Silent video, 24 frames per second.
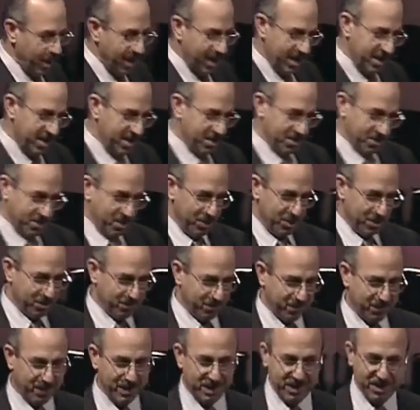he's going to
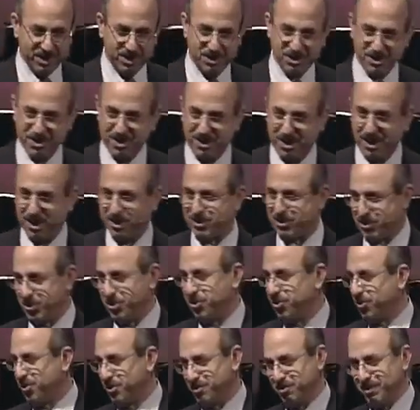finish. It's
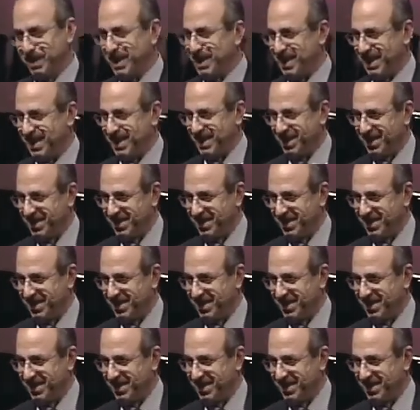you and me.